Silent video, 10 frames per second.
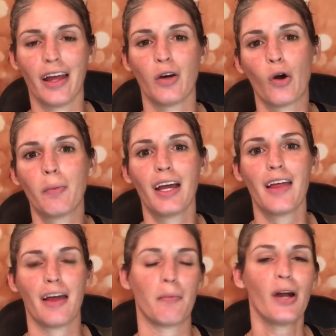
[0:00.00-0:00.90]
Like
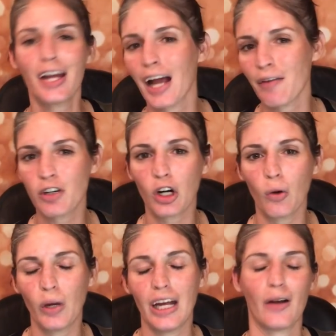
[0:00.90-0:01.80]
normally they break after
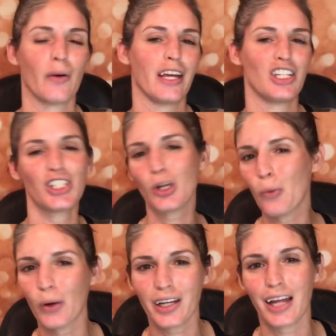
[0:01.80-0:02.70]
a week or they just
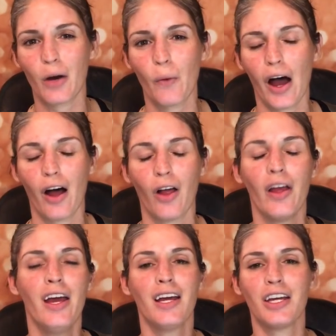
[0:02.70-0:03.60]
don't work that
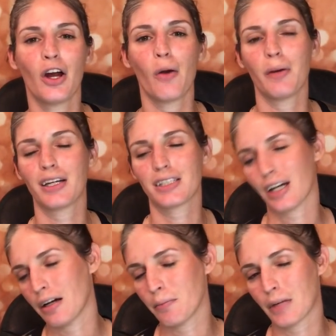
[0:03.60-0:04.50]
well, you know, because
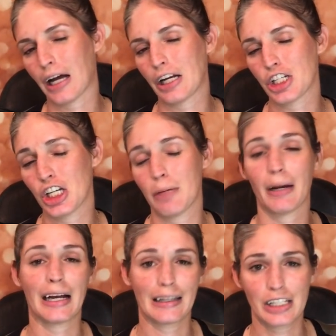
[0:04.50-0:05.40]
I'm kind of cheap.
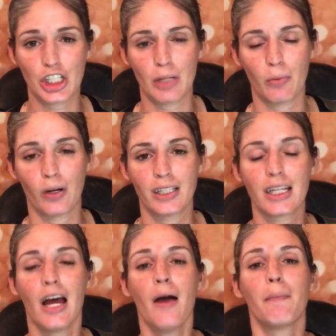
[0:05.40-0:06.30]
I get the cheap
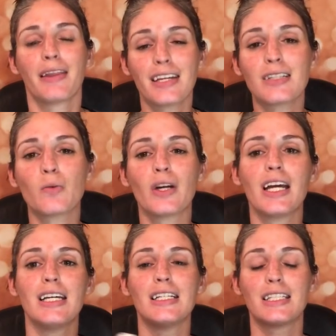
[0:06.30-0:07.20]
ones. But this one
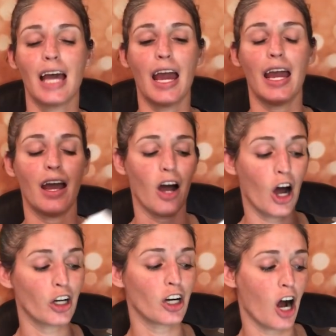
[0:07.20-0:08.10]
is a
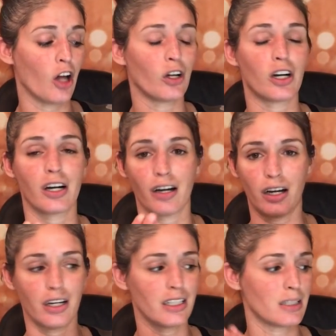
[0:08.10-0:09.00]
$100
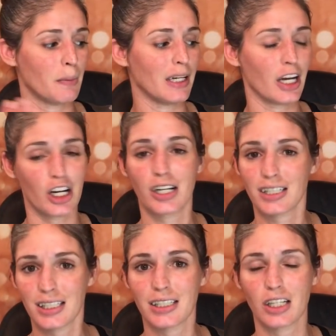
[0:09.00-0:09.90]
uh, spin care
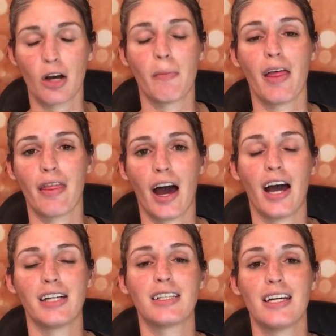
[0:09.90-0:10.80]
system
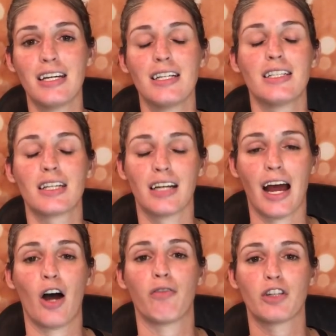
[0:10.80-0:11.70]
that is
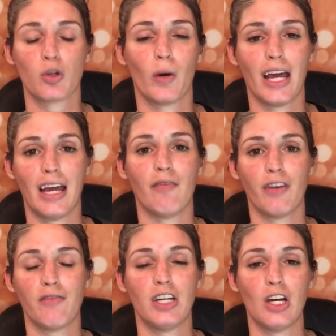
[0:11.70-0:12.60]
now for
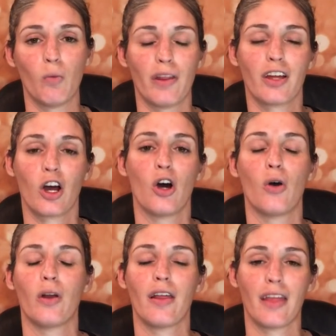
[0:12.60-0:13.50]
$28.50 with a
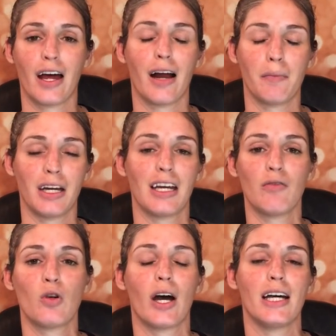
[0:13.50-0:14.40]
code that I'm going to
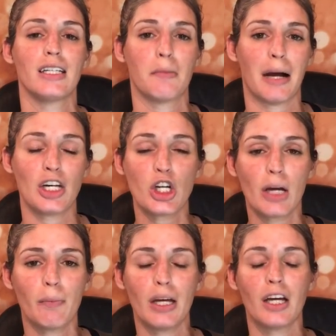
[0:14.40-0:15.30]
give you guys, my
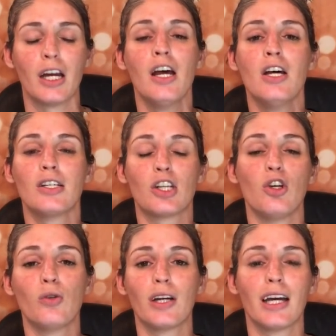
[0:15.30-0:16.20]
champion. So
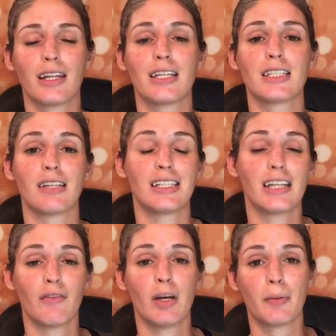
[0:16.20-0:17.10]
you can get this at
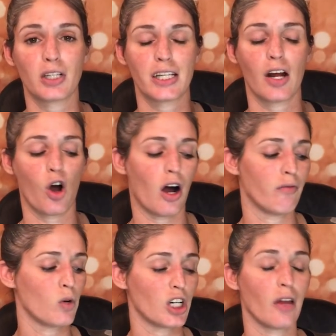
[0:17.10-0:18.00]
70%
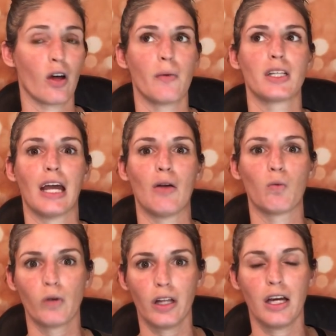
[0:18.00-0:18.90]
off, which I thought was a
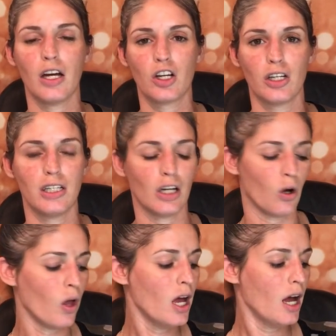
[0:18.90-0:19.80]
really good
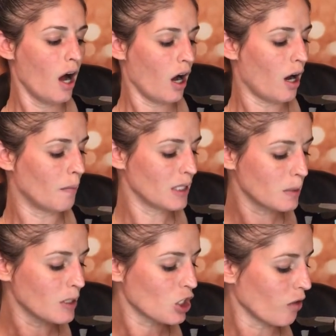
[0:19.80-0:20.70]
deal, um,
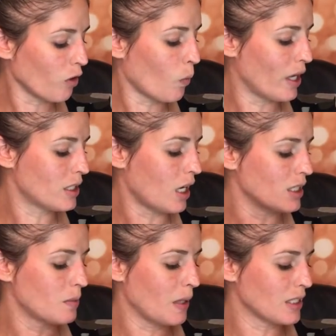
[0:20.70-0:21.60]
especially for what it
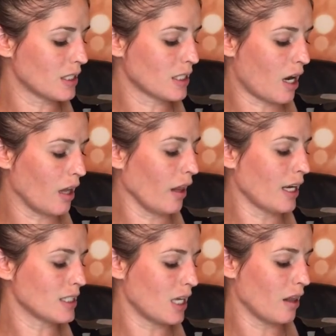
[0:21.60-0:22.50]
does because it's got,
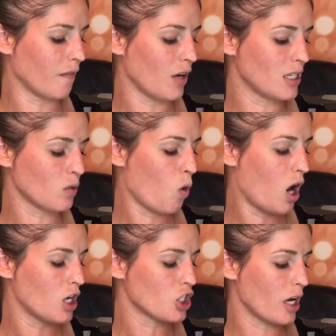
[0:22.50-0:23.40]
like I said, the face
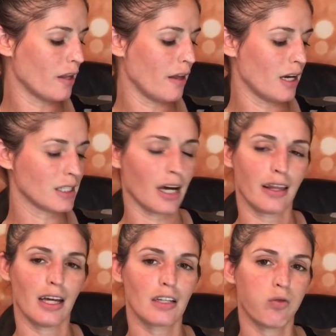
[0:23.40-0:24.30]
wash and then it's
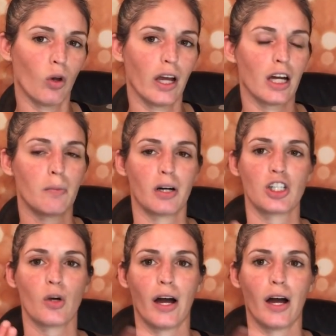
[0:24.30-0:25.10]
got the exfoliator brush.